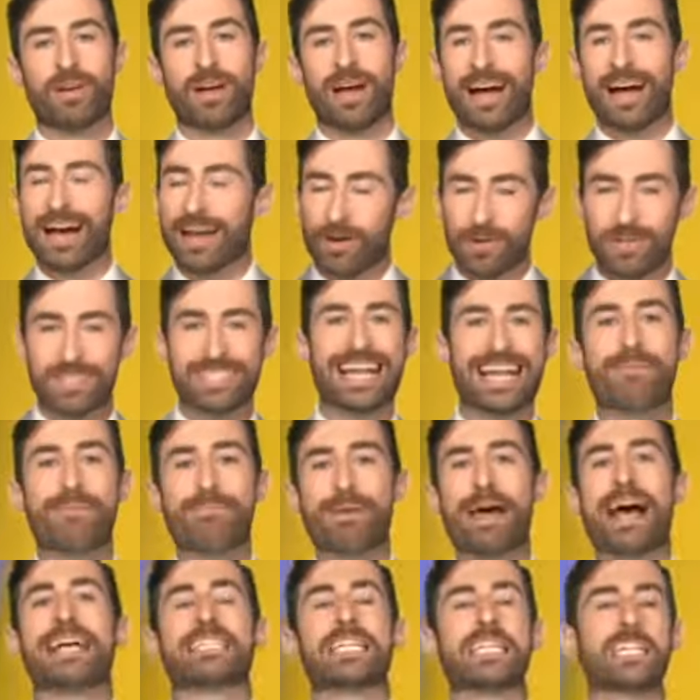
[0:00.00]
I don't stop
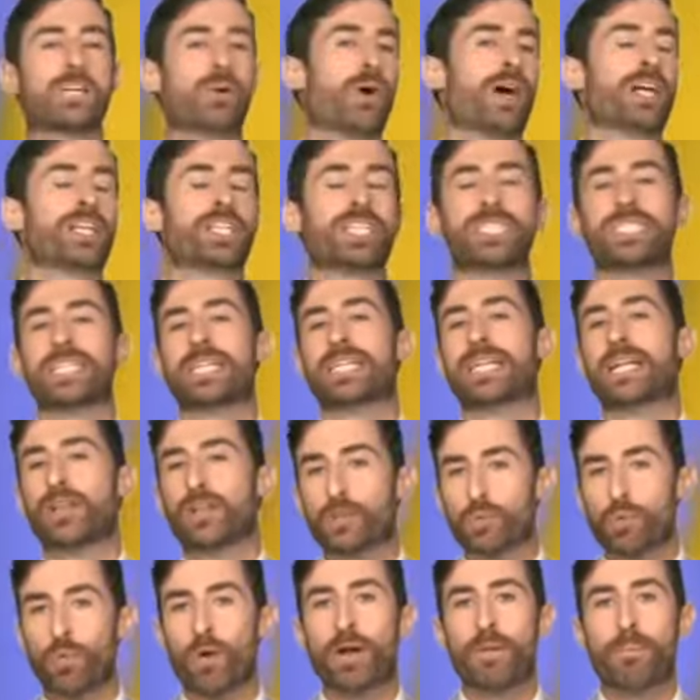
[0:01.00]
asking questions until
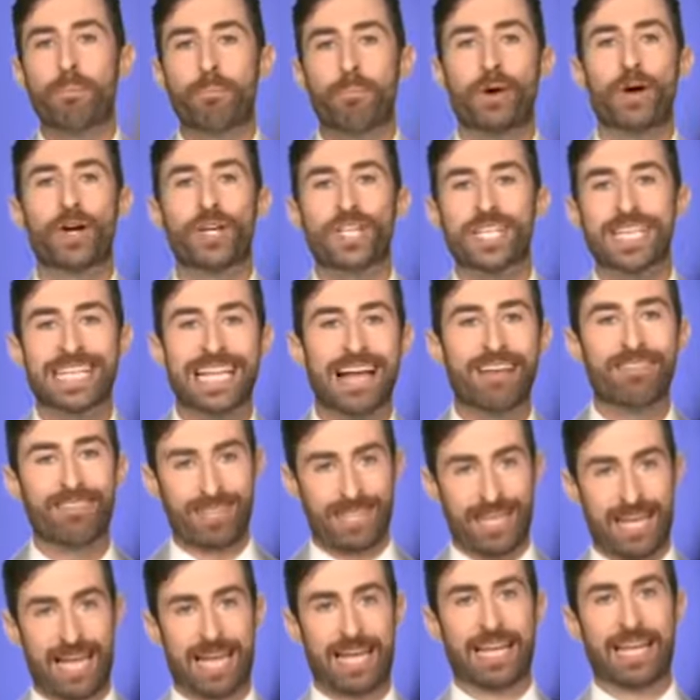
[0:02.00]
there's one person left
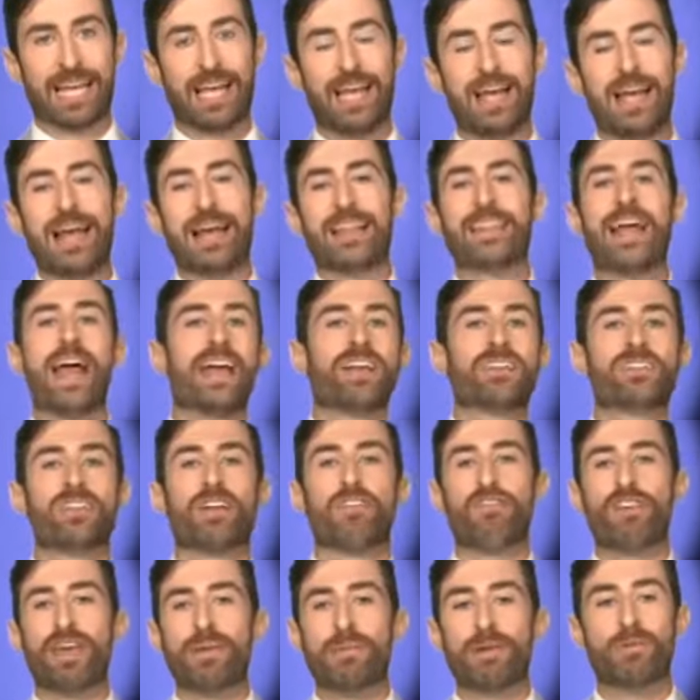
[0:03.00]
standing. Thanks to
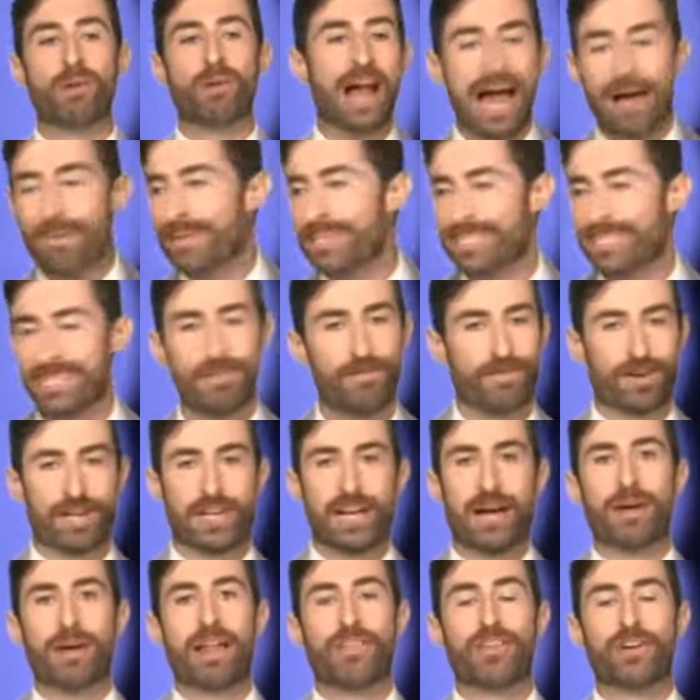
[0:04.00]
Phoebe Robinson for
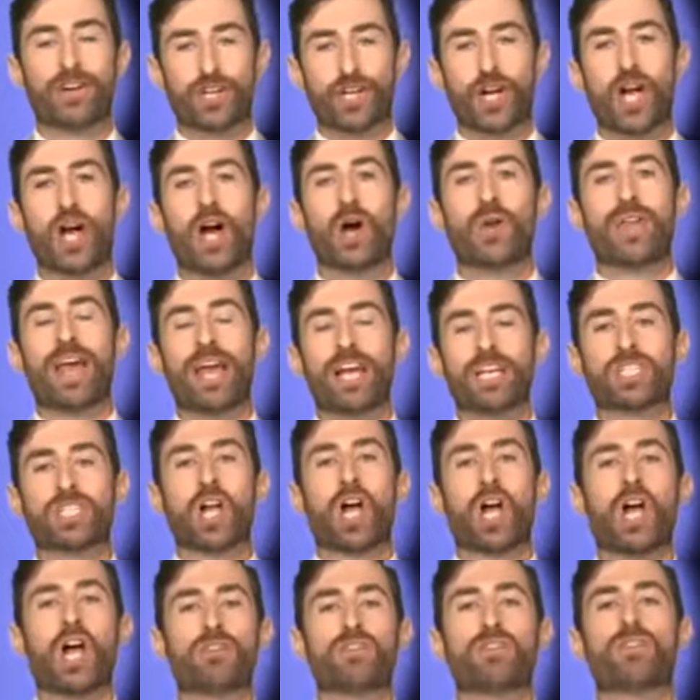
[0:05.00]
coming on the show. Thanks to
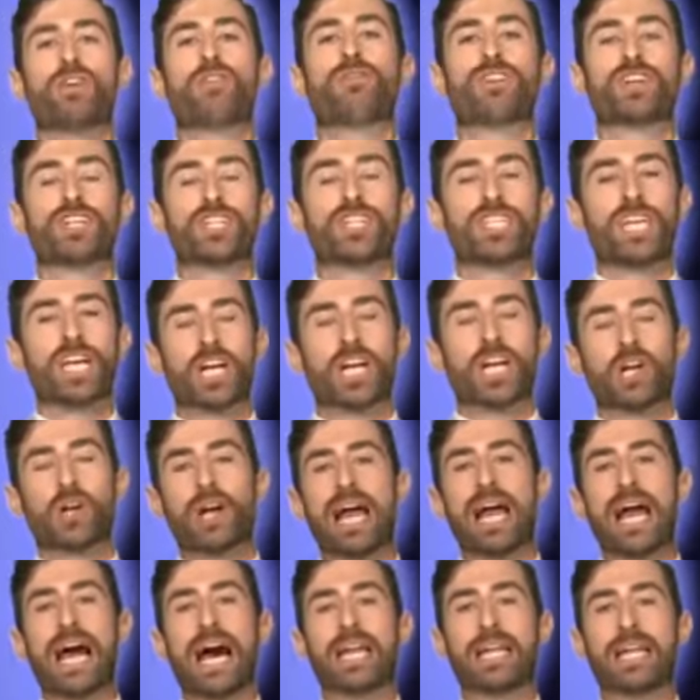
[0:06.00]
all of you for sticking
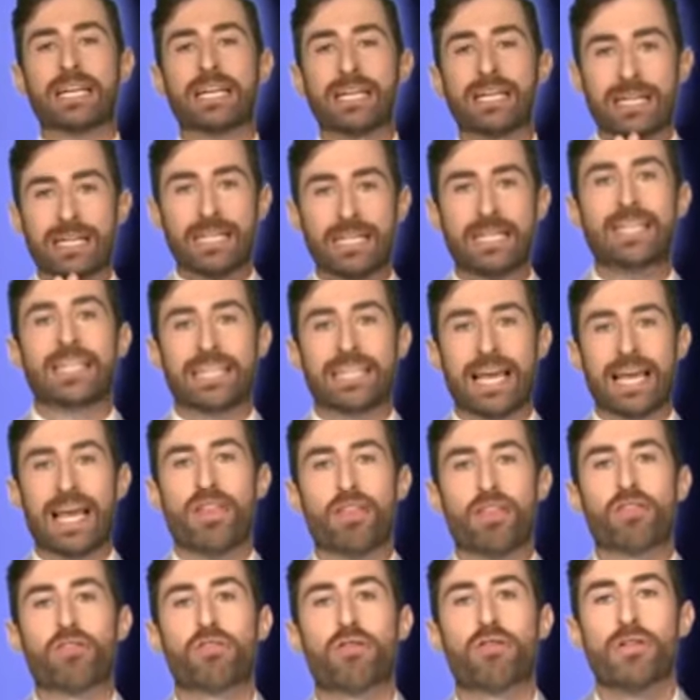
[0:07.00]
around and
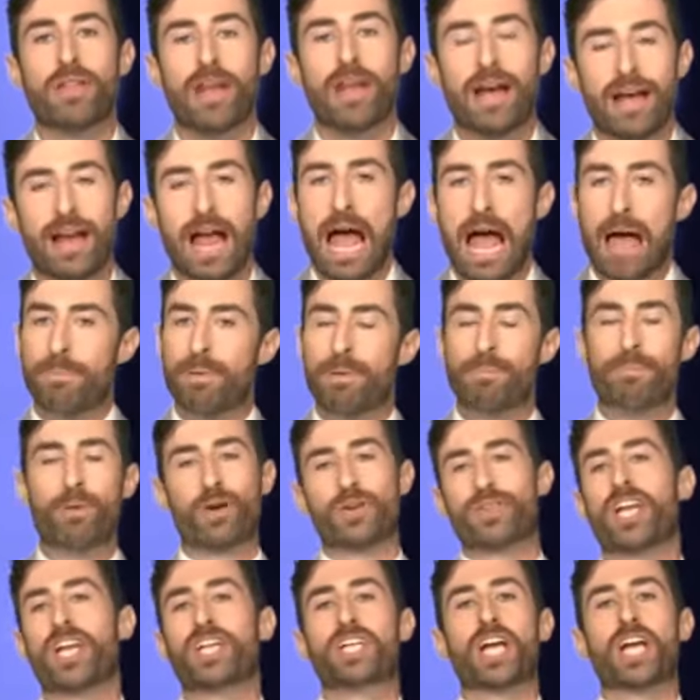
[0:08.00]
getting through that. Happy
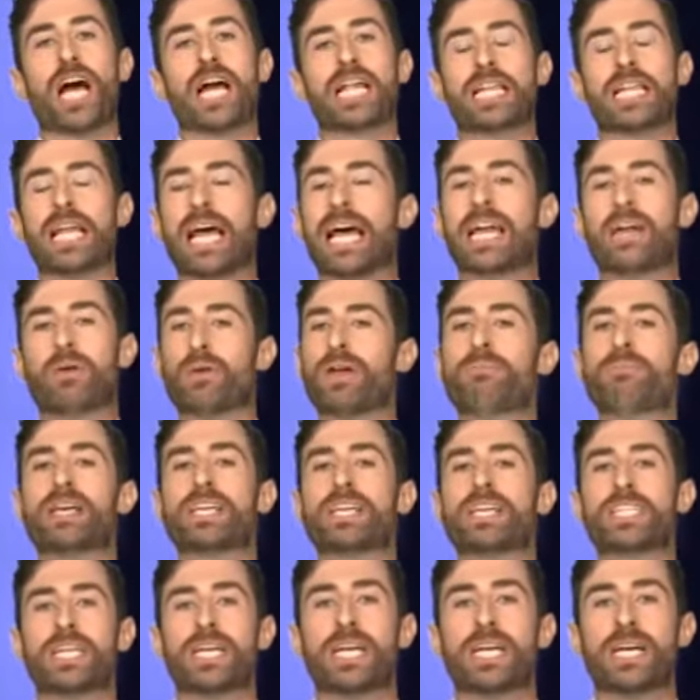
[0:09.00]
birthday, John Lennon. We
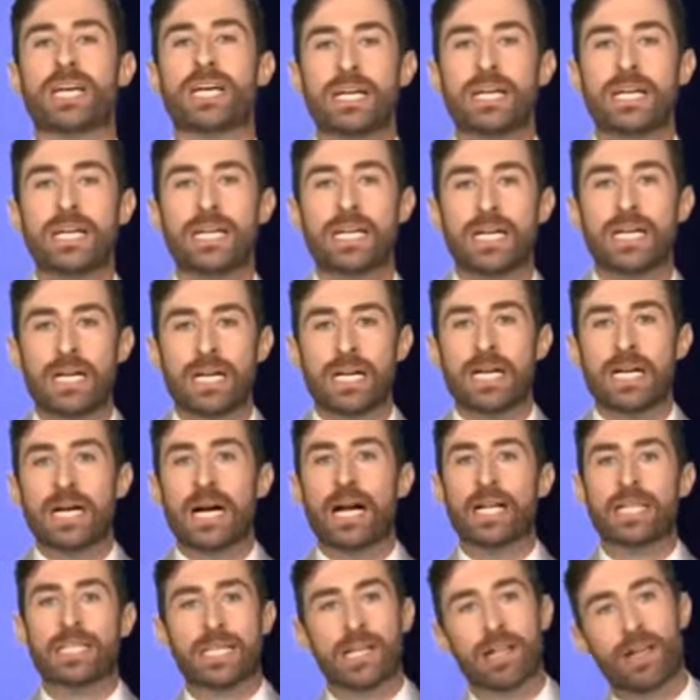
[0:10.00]
miss you.
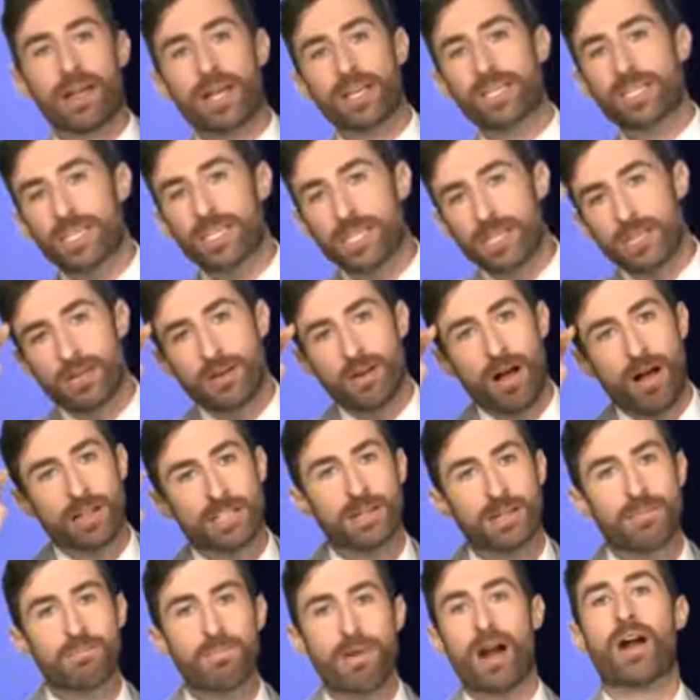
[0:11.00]
Until I see you all
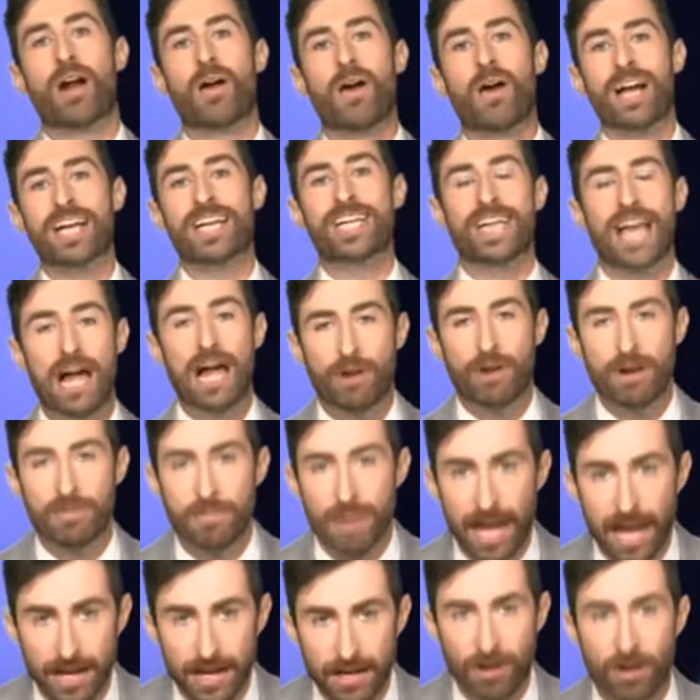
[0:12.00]
tomorrow, I shall
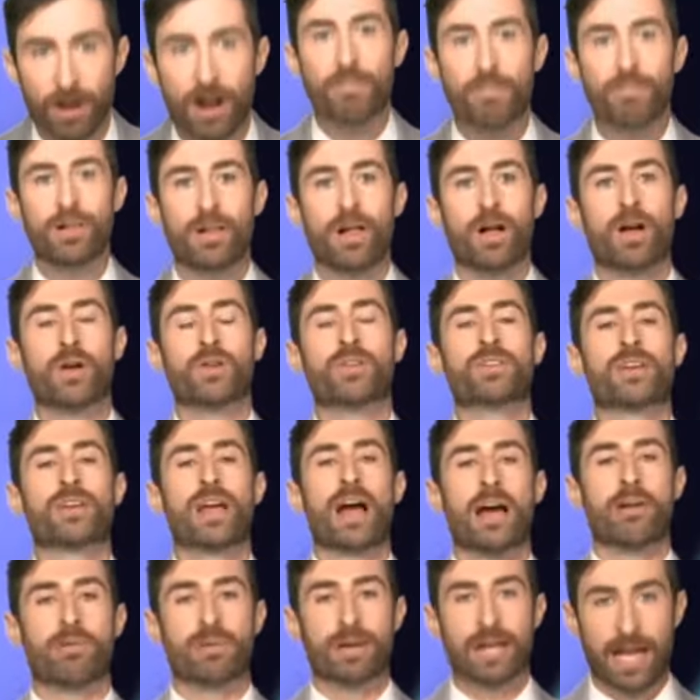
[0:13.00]
remain your humble host,
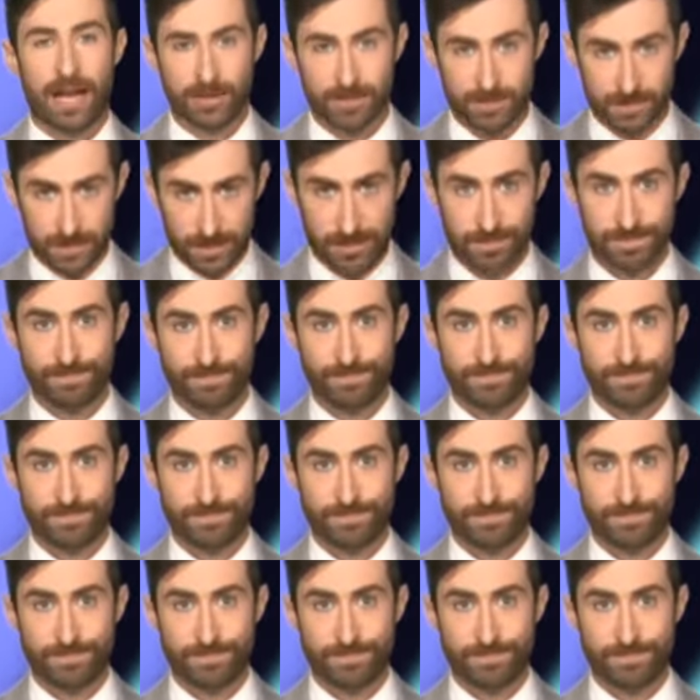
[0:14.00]
Scott Rogowski.